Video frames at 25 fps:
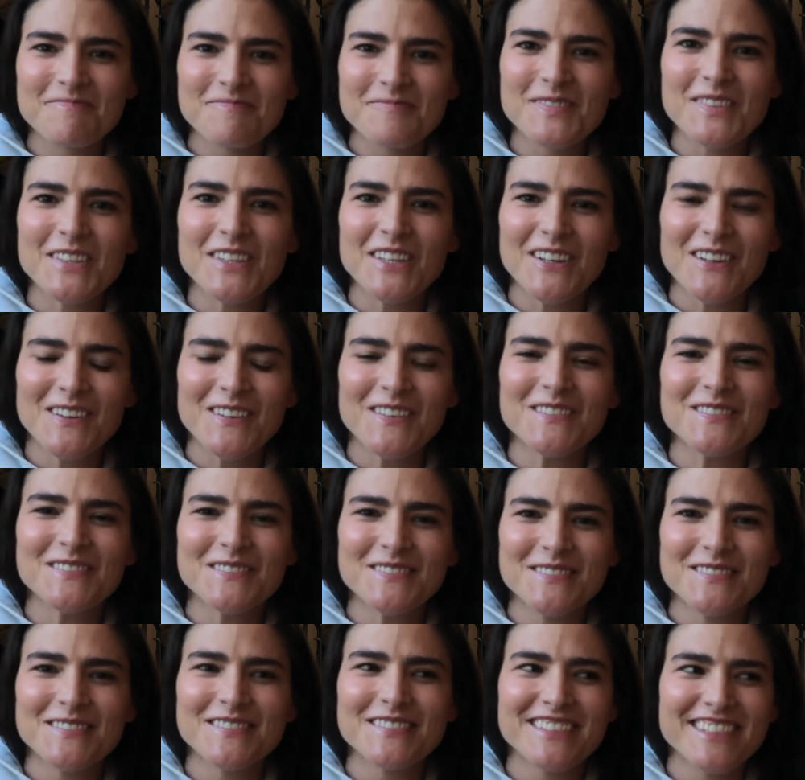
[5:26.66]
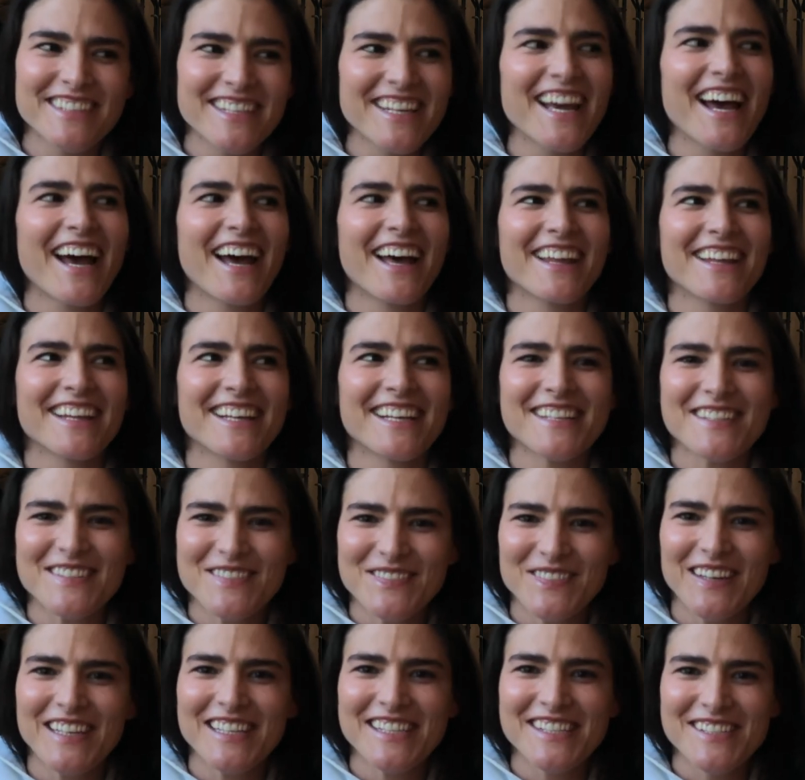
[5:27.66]
So yeah, that's
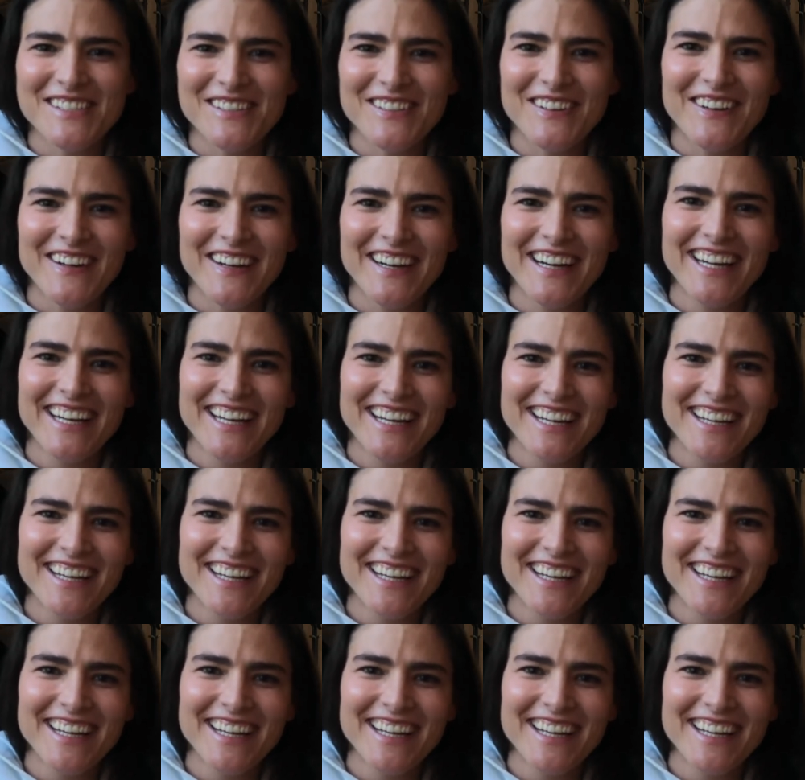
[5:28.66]
my story.